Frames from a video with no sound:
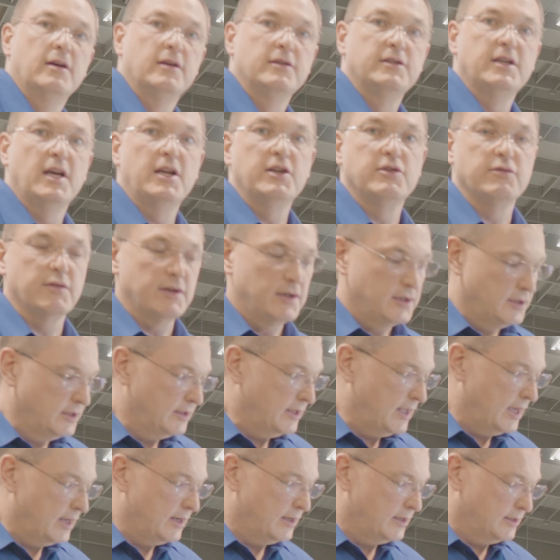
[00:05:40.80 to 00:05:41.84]
centuries,
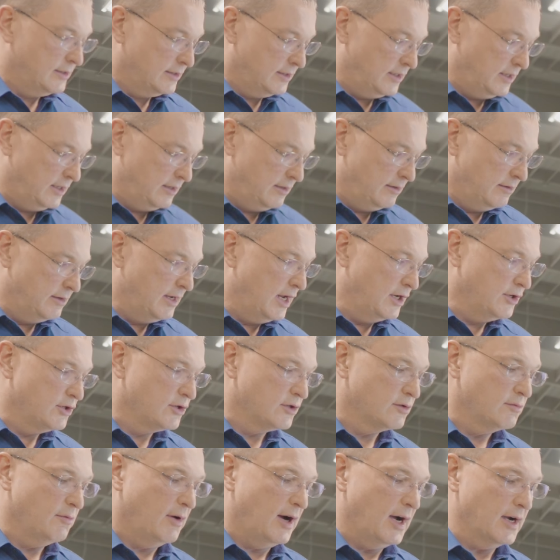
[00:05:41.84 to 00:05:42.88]
and that is the
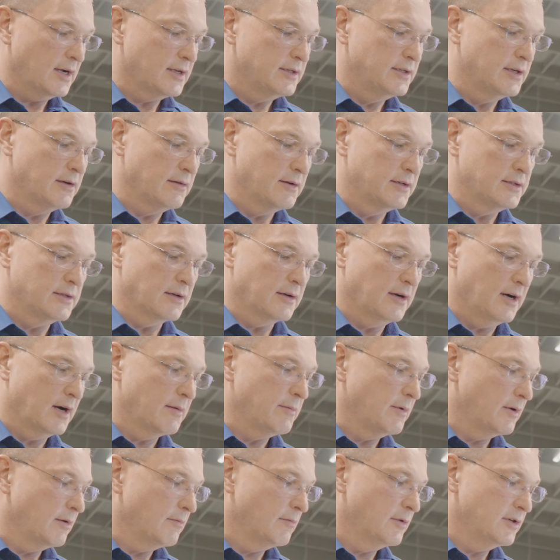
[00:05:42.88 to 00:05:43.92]
Nature's Walk series of
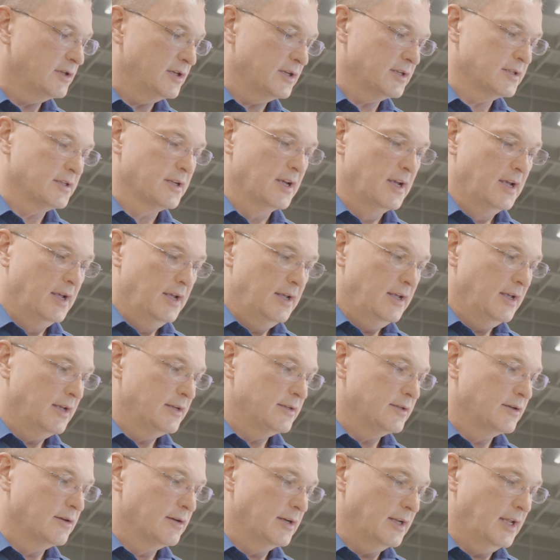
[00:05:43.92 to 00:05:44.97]
carpet, which is
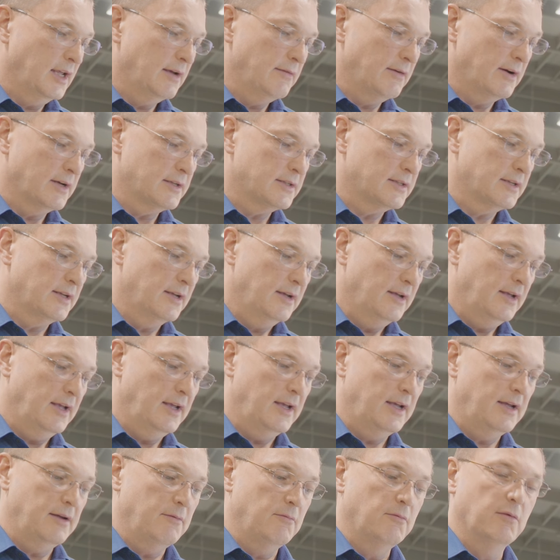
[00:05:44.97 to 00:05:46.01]
going to give us
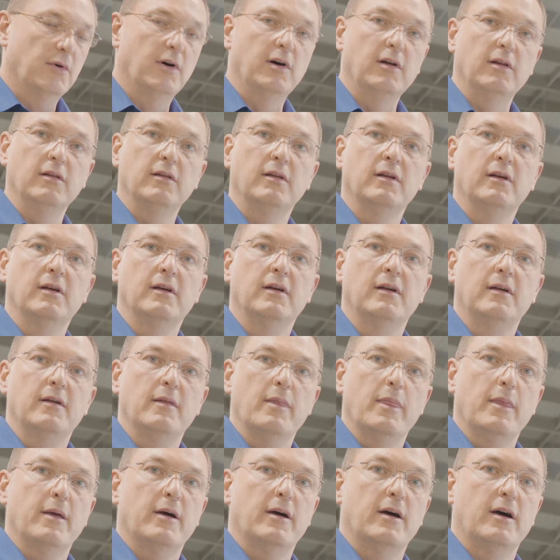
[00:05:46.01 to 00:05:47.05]
a wool
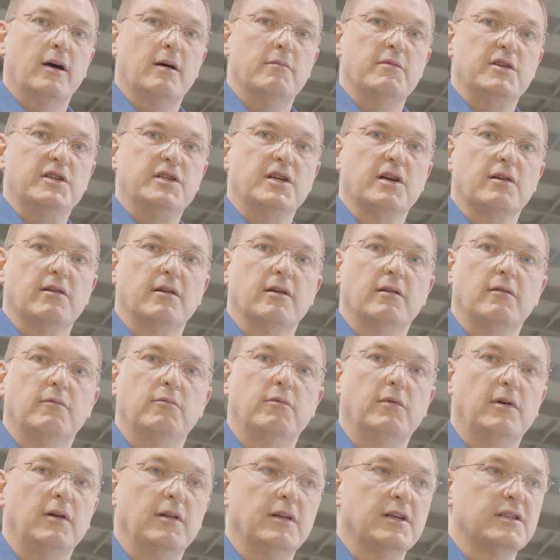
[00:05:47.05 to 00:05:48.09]
material.
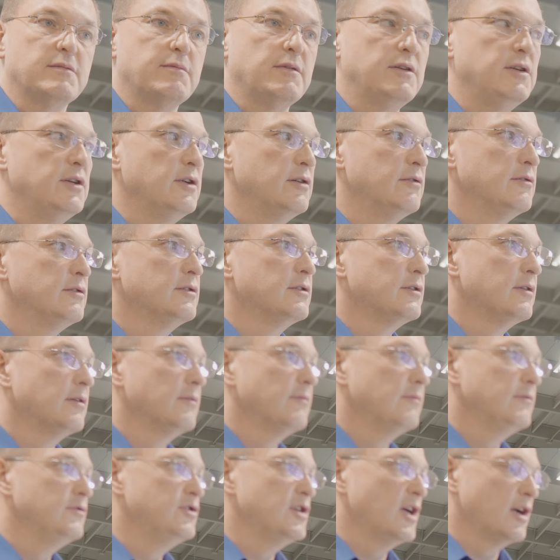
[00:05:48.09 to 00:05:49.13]
Wool has been used
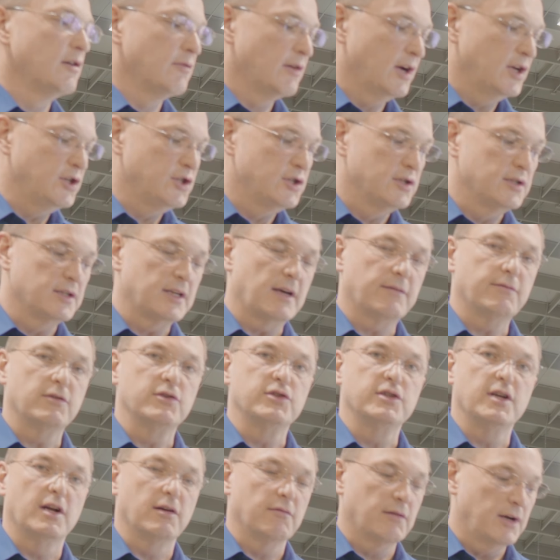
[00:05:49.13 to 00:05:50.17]
generations after
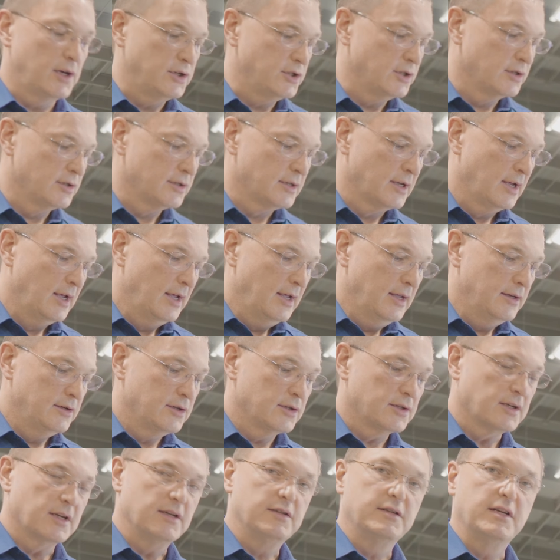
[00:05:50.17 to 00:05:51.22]
generations,
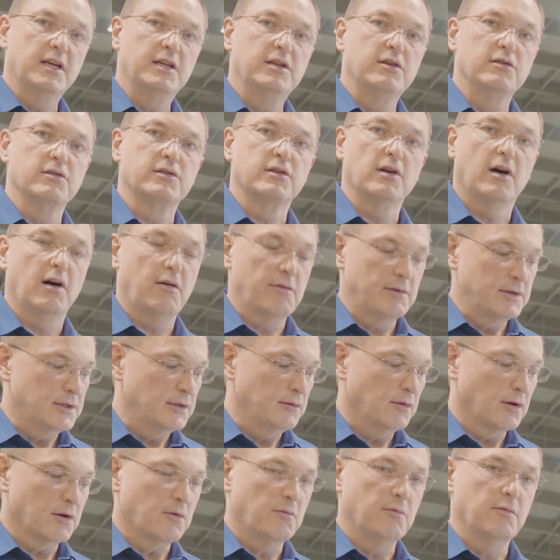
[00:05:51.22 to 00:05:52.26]
just continues to
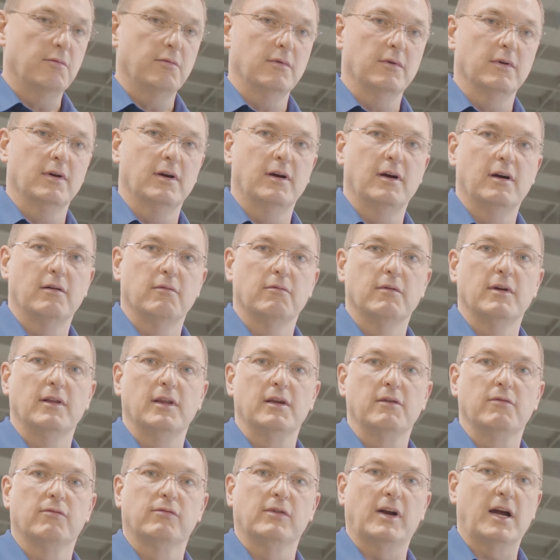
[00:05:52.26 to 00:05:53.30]
always look
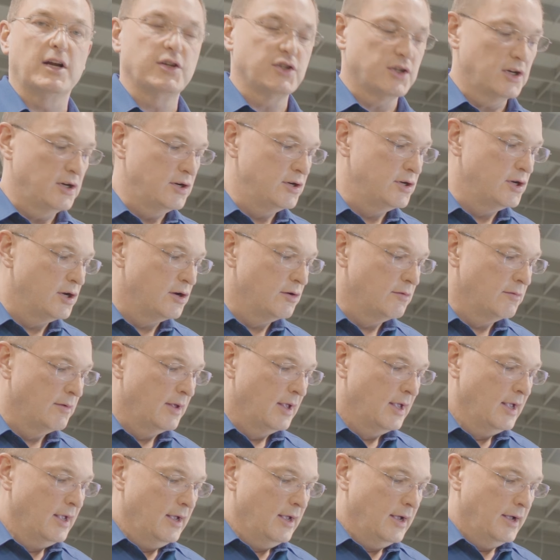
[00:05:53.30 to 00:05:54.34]
really fresh and new.
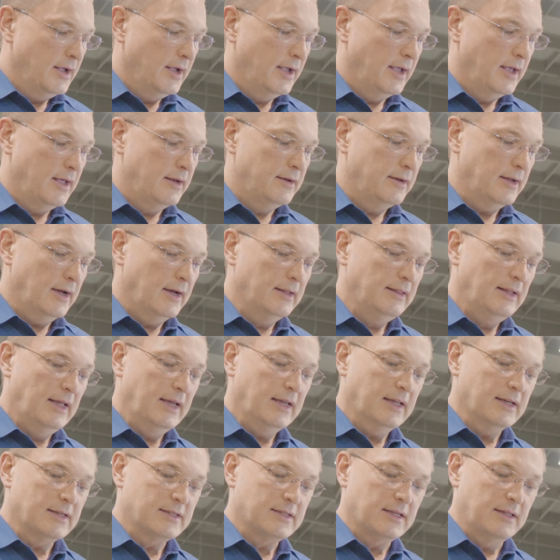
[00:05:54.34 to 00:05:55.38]
And
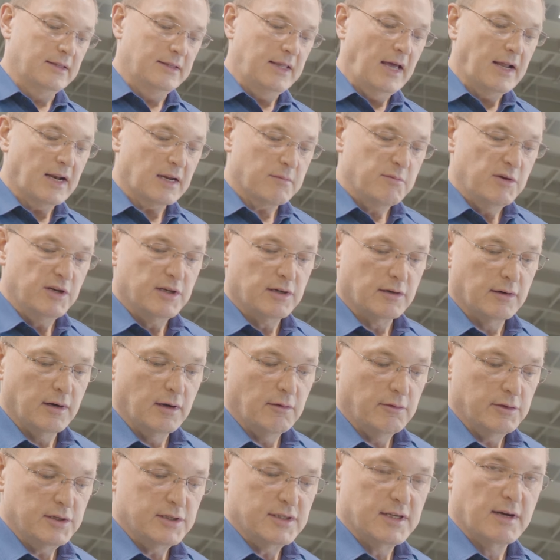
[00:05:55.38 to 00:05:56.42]
unlike a synthetic
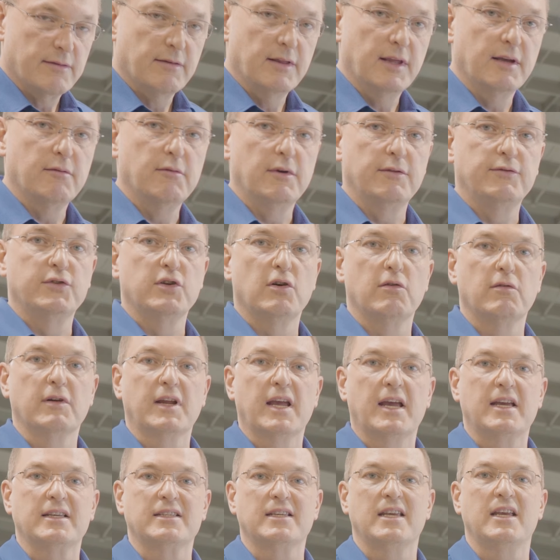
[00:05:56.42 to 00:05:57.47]
material, which is everything we've
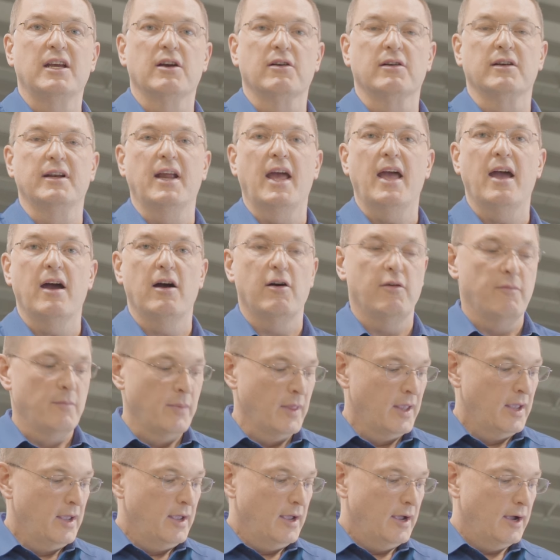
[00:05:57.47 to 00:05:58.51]
showcased here now,
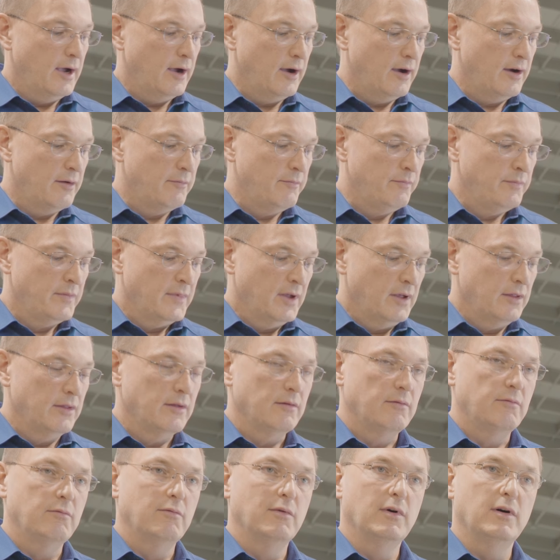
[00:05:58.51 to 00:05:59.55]

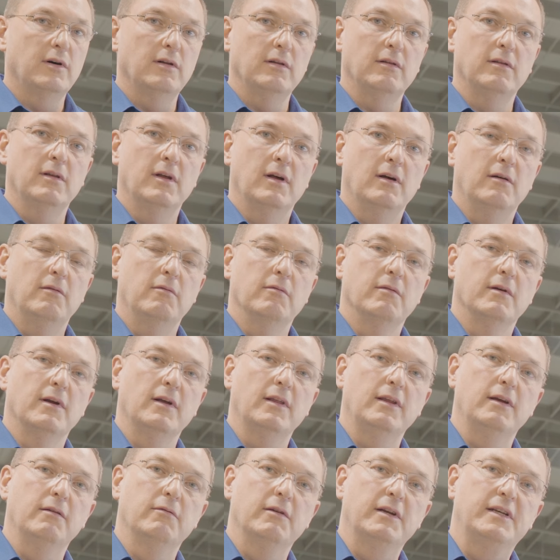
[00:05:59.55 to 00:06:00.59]
the wool
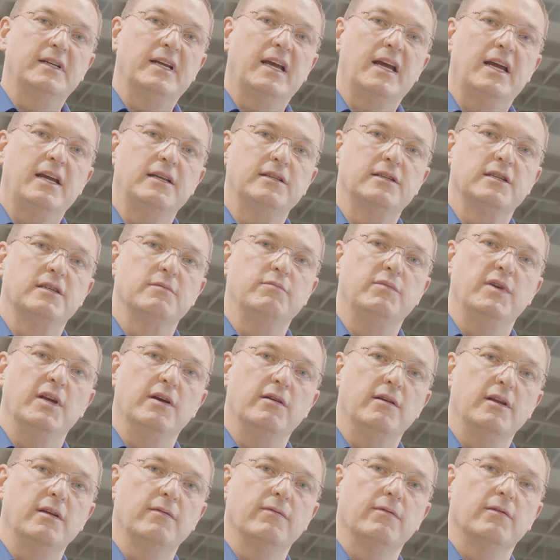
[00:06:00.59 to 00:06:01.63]
really retains its
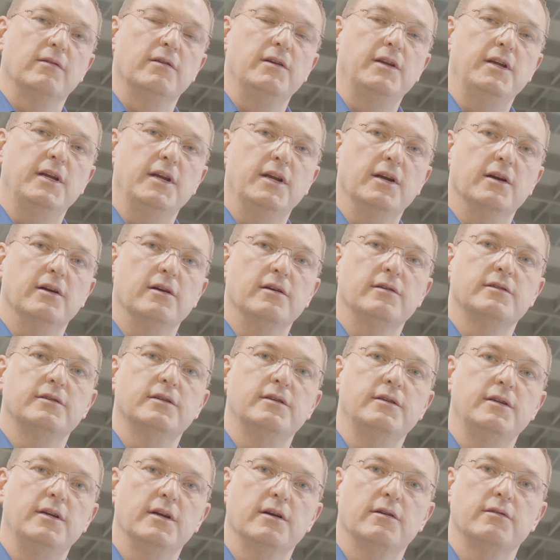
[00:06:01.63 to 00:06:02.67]
beauty for years
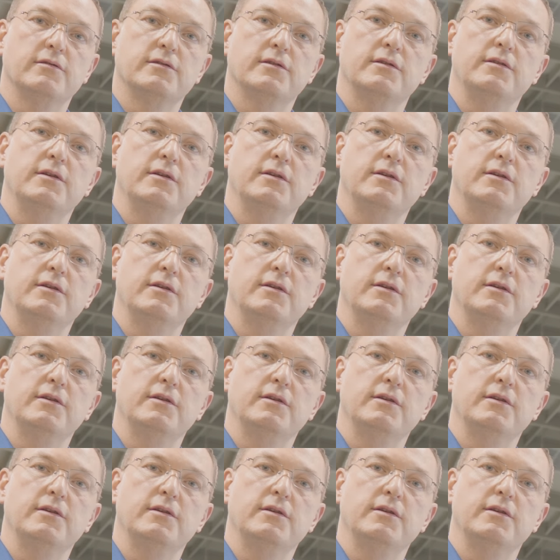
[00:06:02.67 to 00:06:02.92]
and years